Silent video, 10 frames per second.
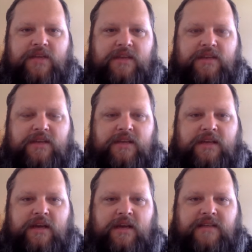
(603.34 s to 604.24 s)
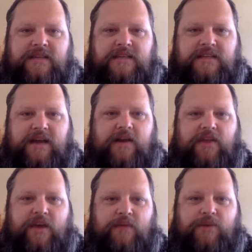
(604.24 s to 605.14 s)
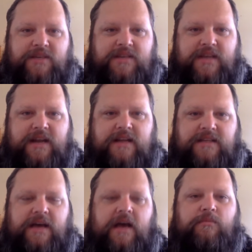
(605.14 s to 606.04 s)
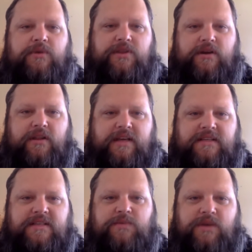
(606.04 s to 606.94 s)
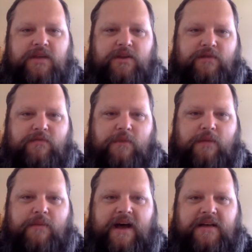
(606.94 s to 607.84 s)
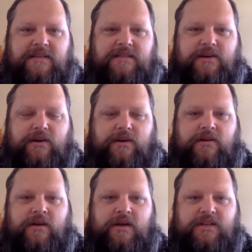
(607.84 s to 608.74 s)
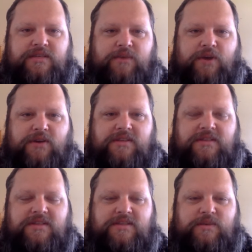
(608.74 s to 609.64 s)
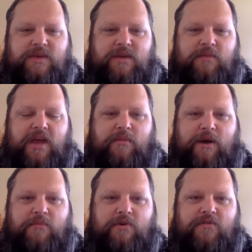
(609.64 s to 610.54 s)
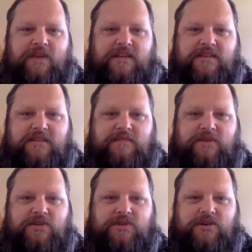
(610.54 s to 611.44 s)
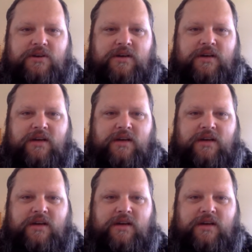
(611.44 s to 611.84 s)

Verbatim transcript: think that it's an entirely unprecedented time, but there are lessons we can learn from our past. There are smart decisions we can make about moving into the future.